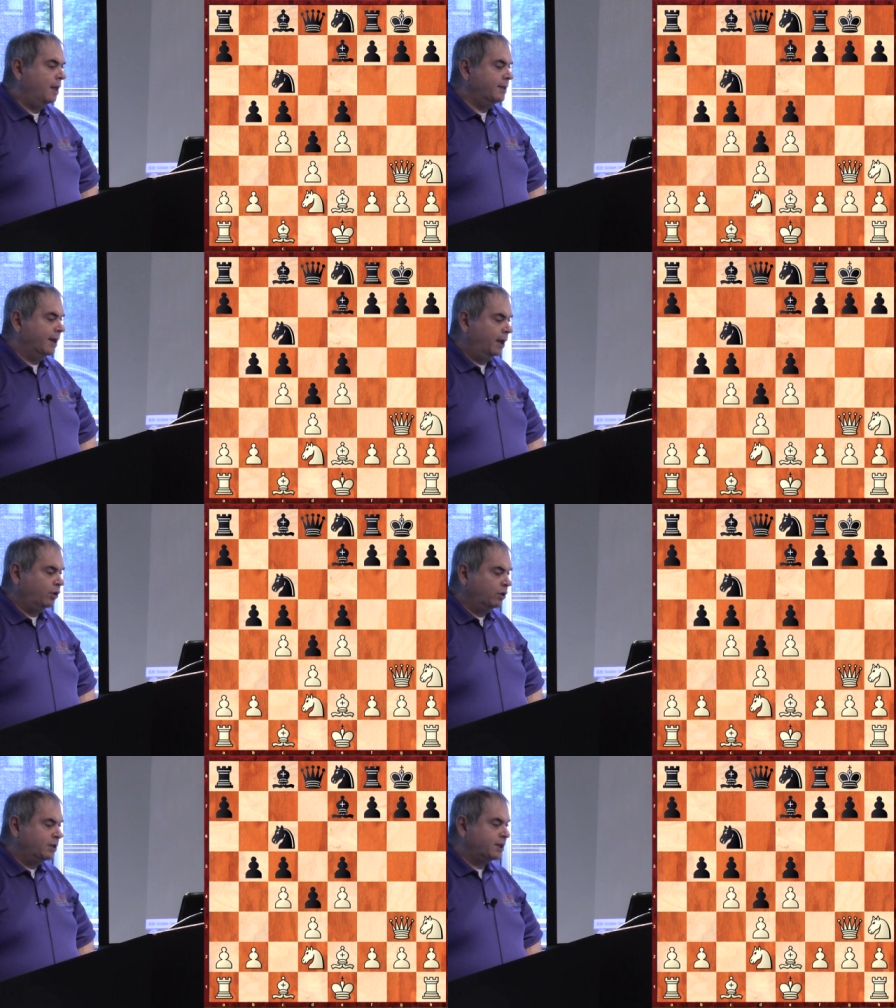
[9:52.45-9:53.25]
The knight
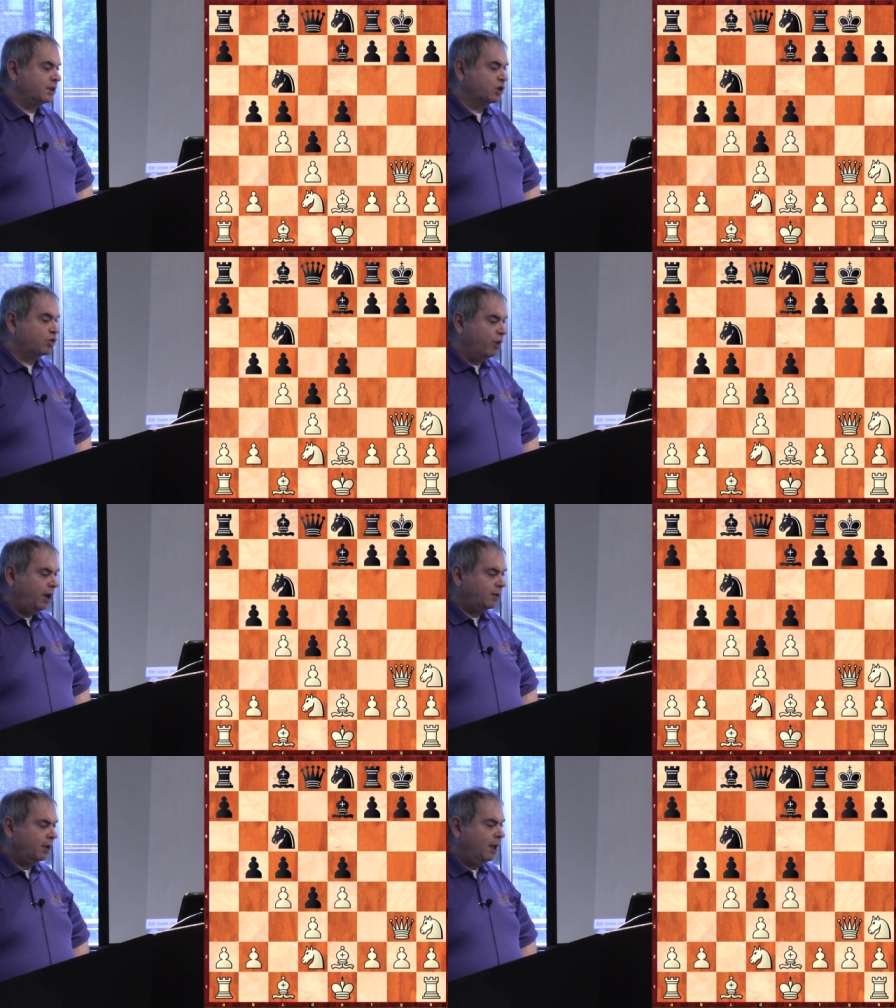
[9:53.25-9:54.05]
on d6 is
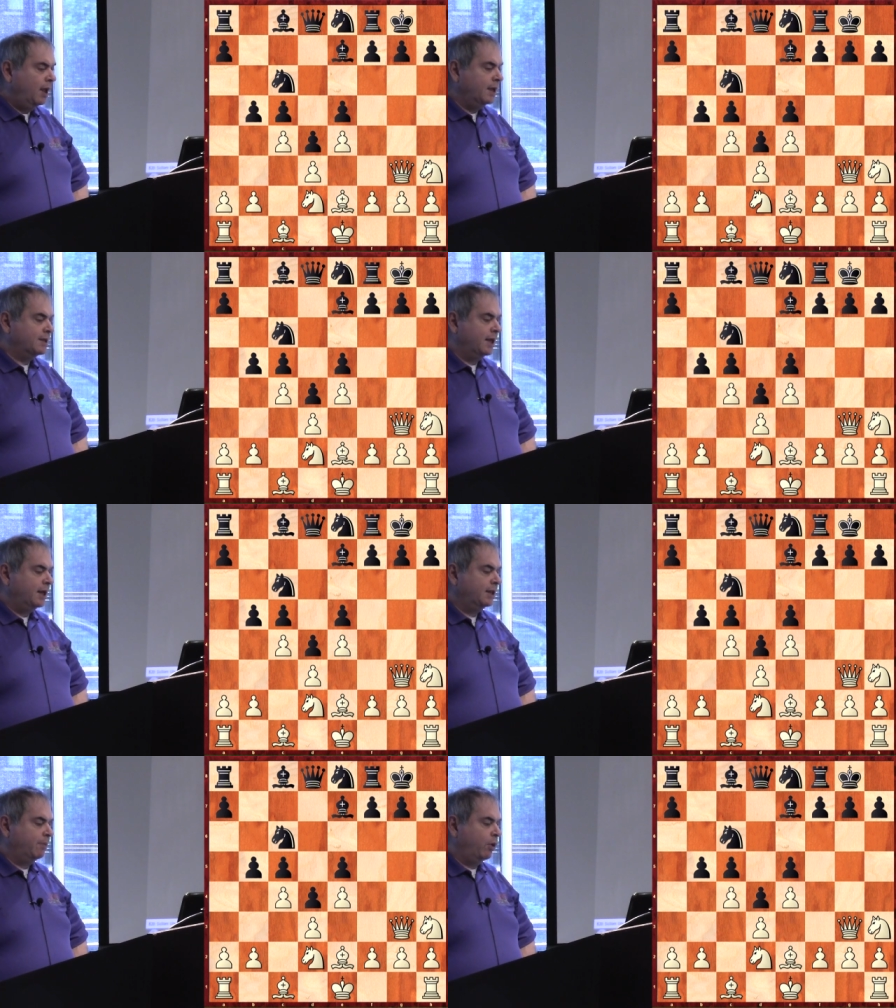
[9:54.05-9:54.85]
great. He's
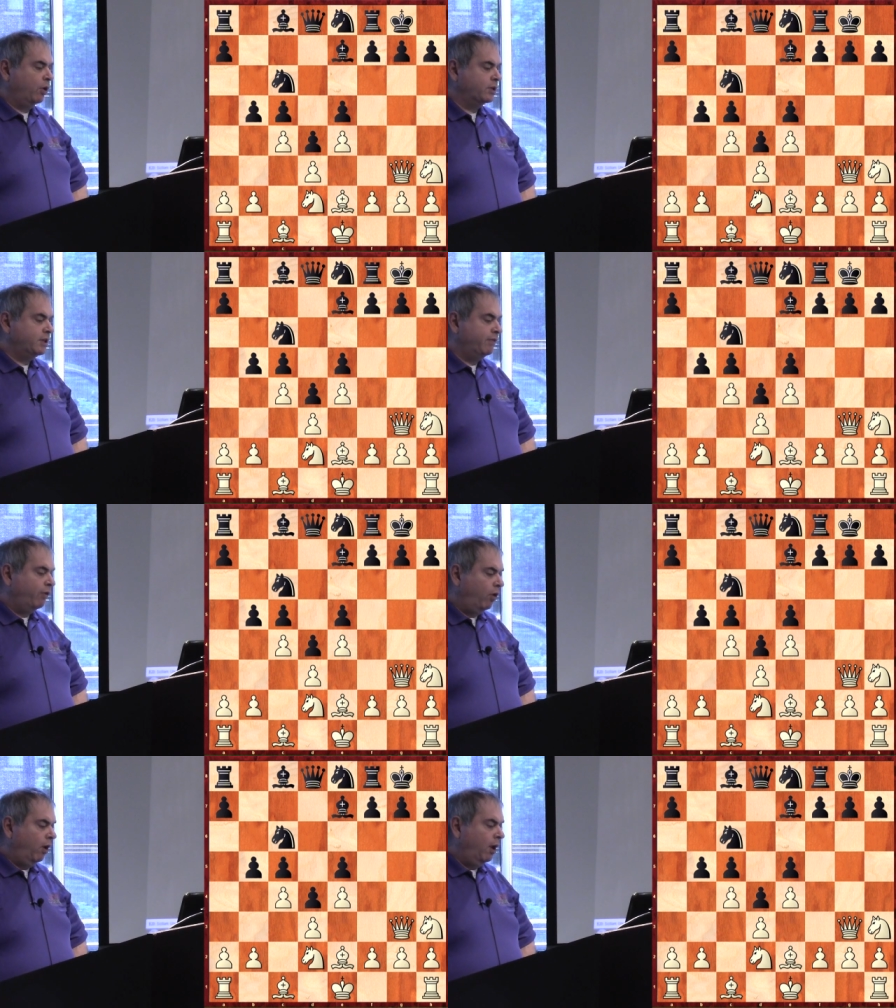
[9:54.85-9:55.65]
hitting the pawn on
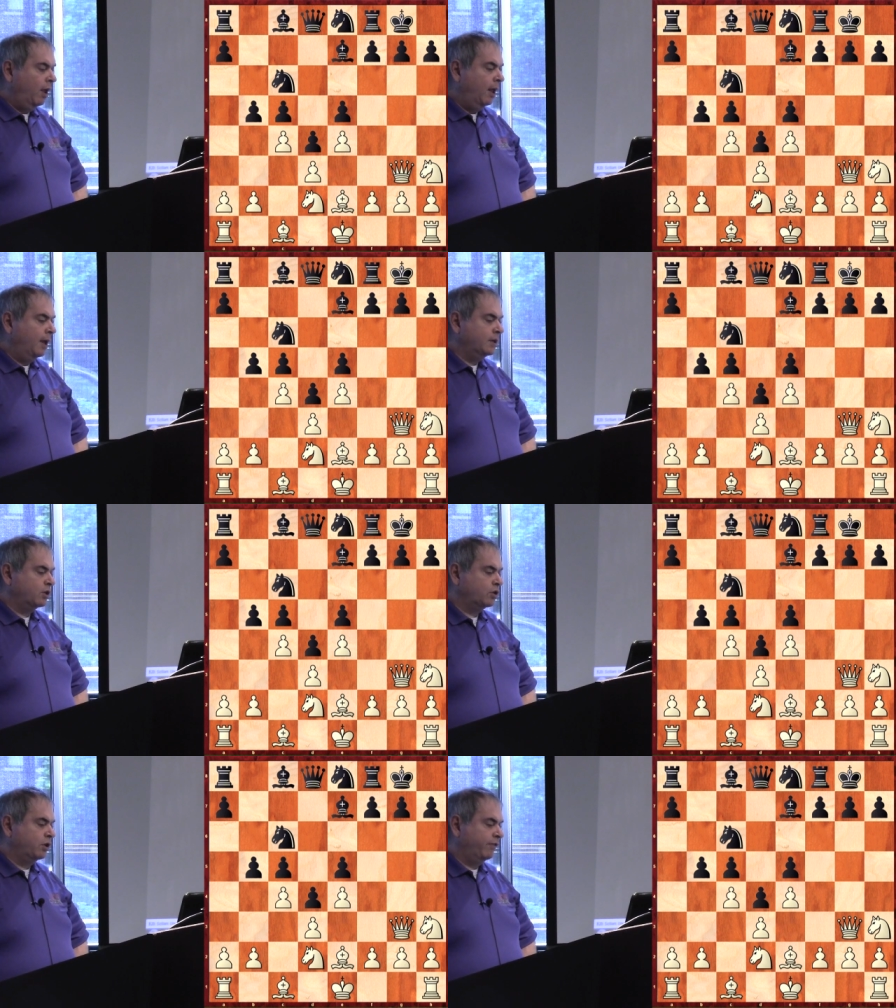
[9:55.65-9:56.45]
c4. He's
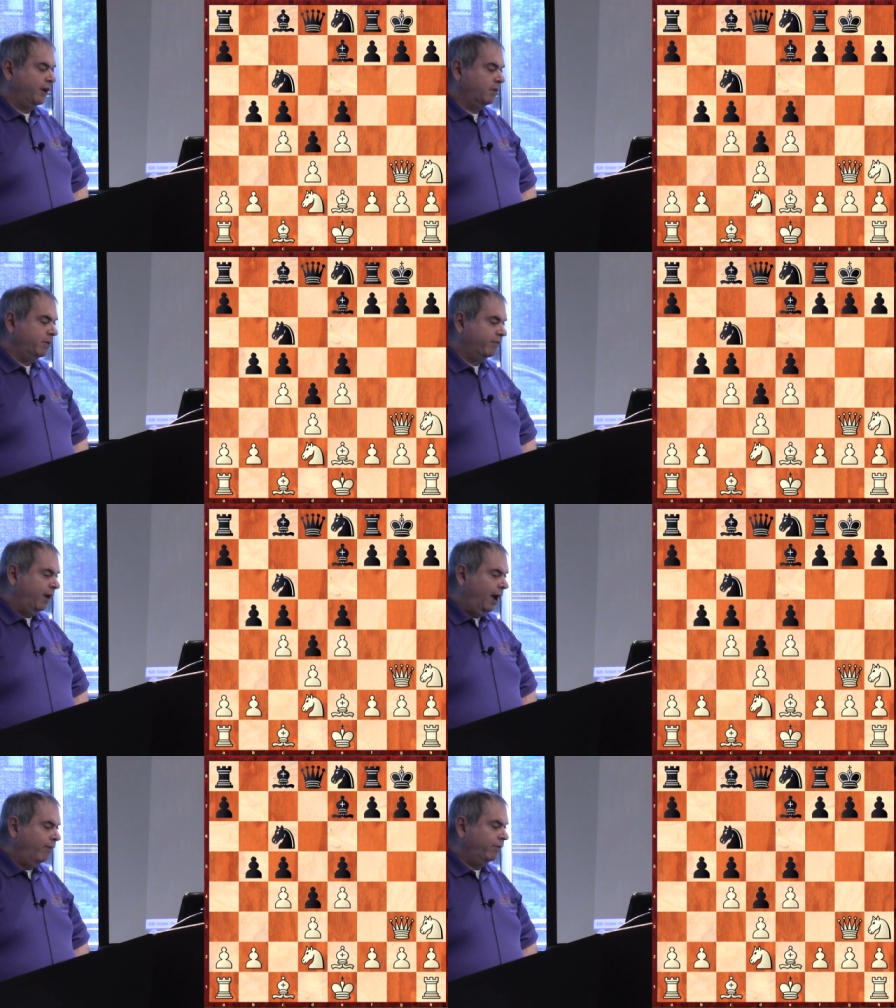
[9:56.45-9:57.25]
also defending
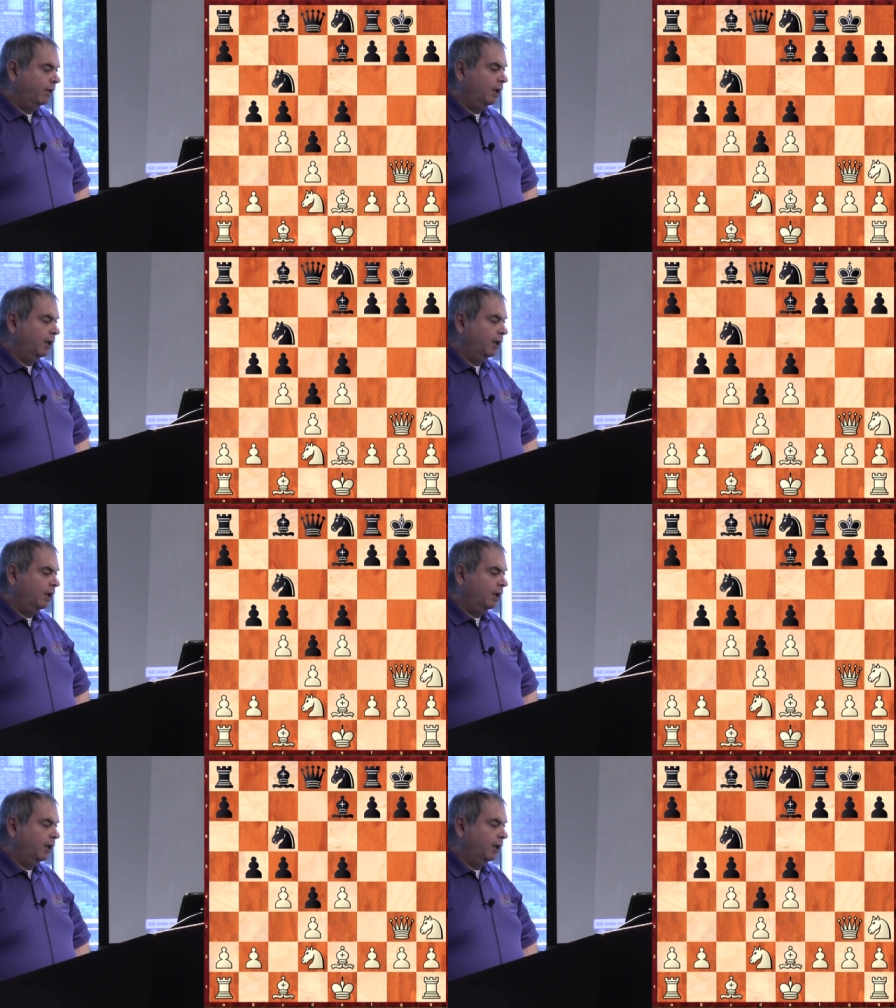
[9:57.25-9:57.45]
b5.